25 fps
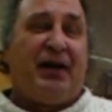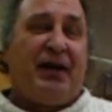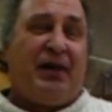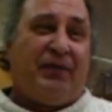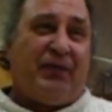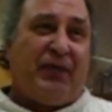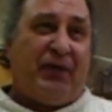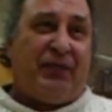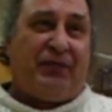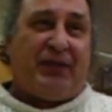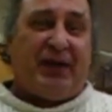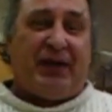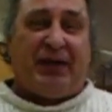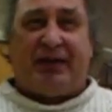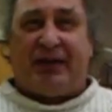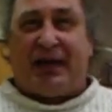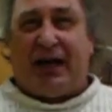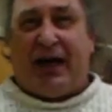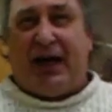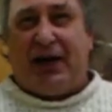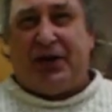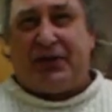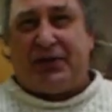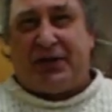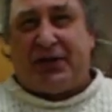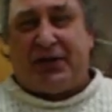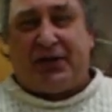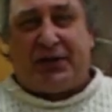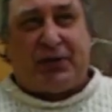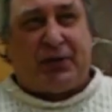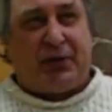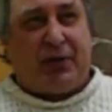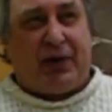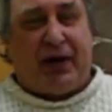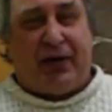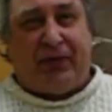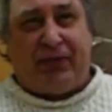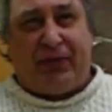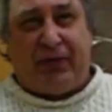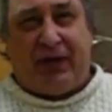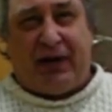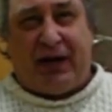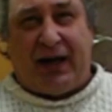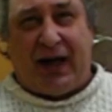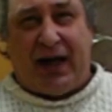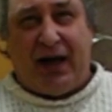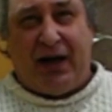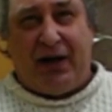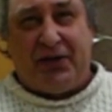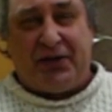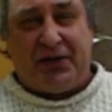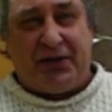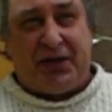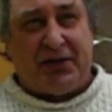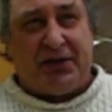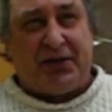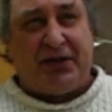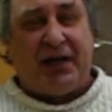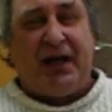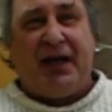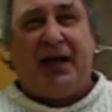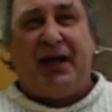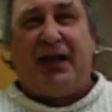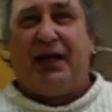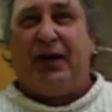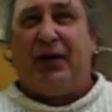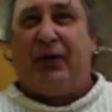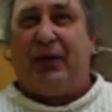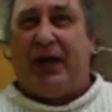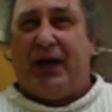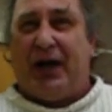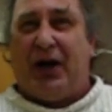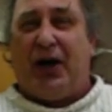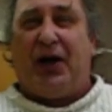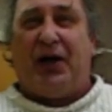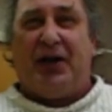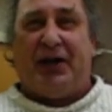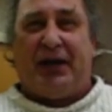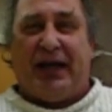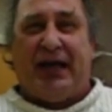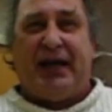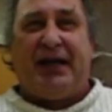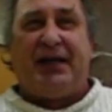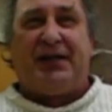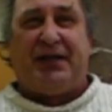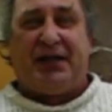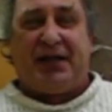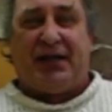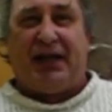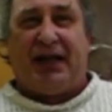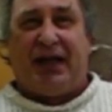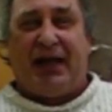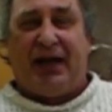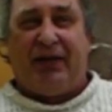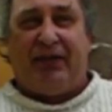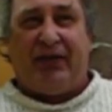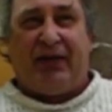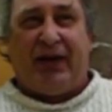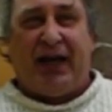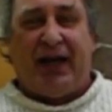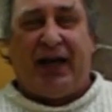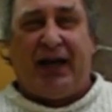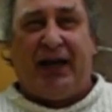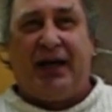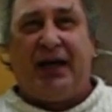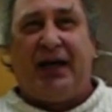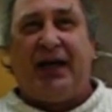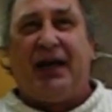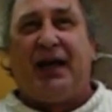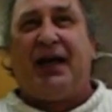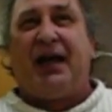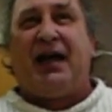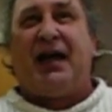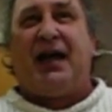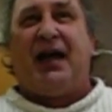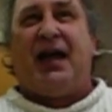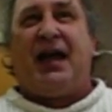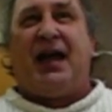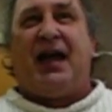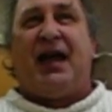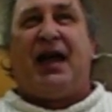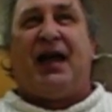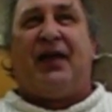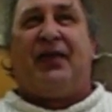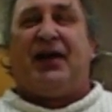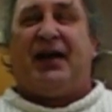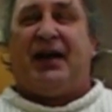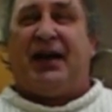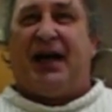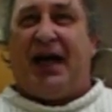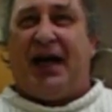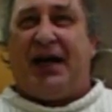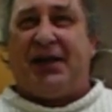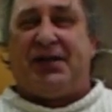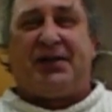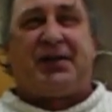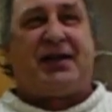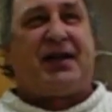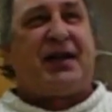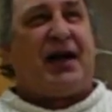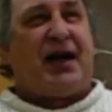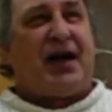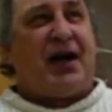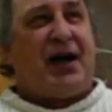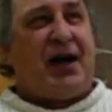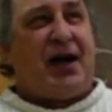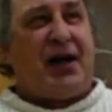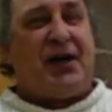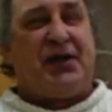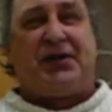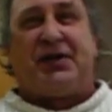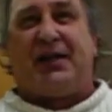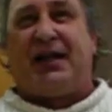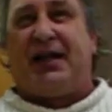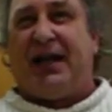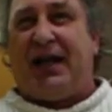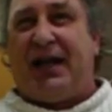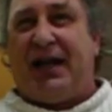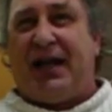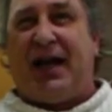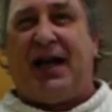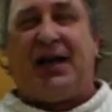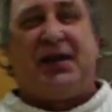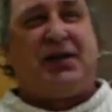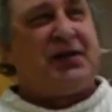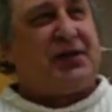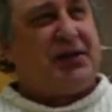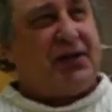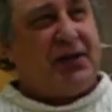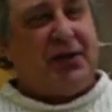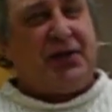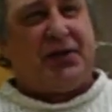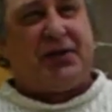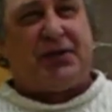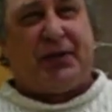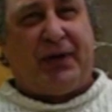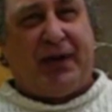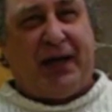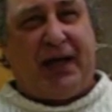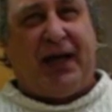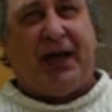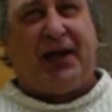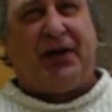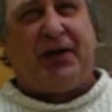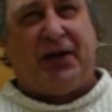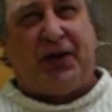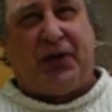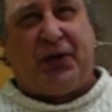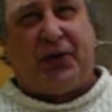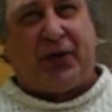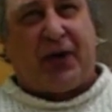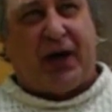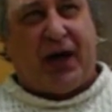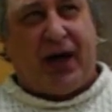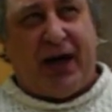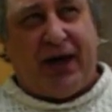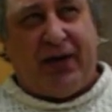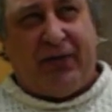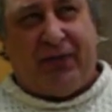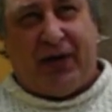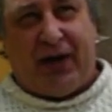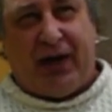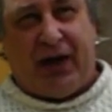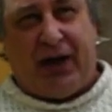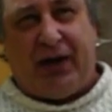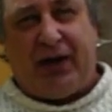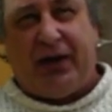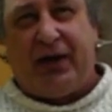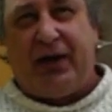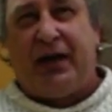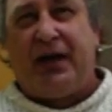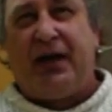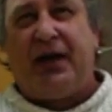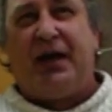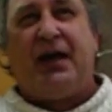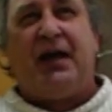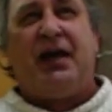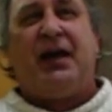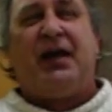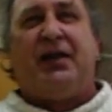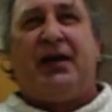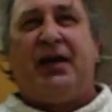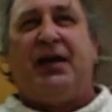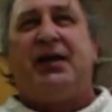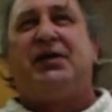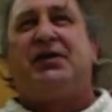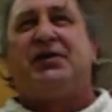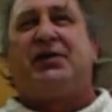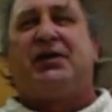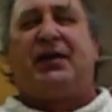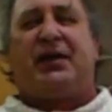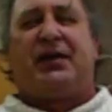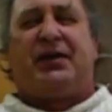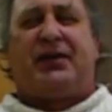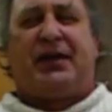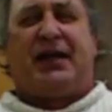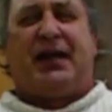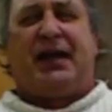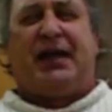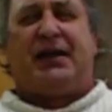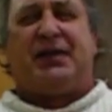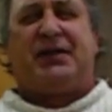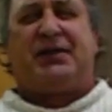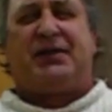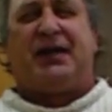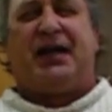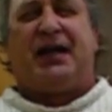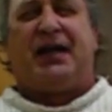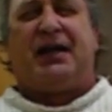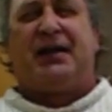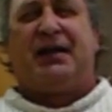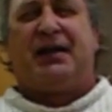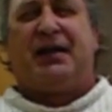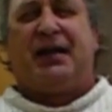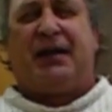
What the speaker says: 50,000 square foot houses that we all need to live in, and the nice cars and the nice suits we need to drive in. These are the things that